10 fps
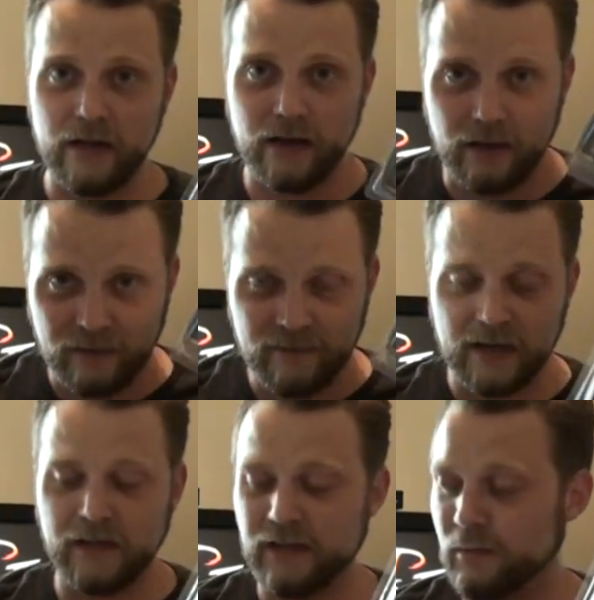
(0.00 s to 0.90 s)
and I
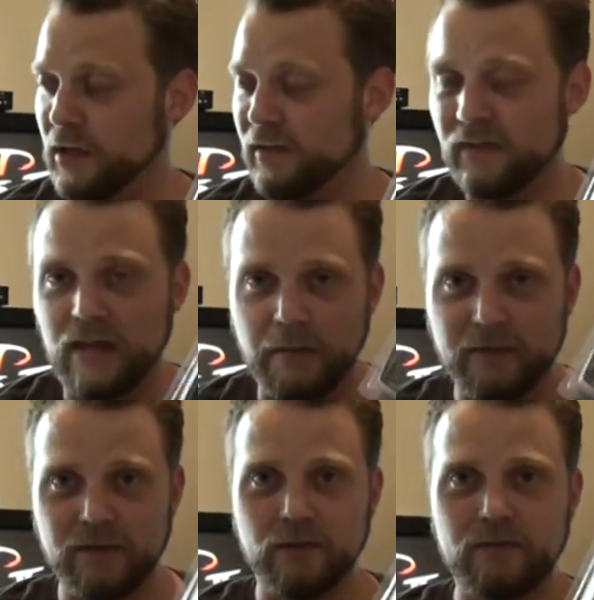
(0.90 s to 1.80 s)
finally get to play this game. I'm
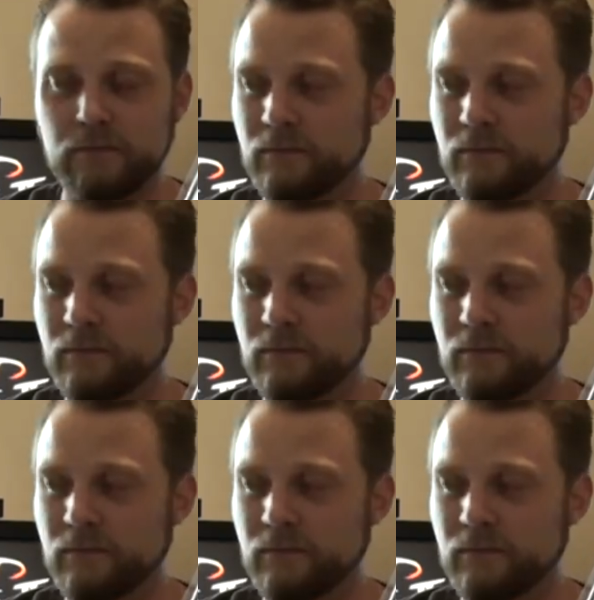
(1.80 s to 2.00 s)
so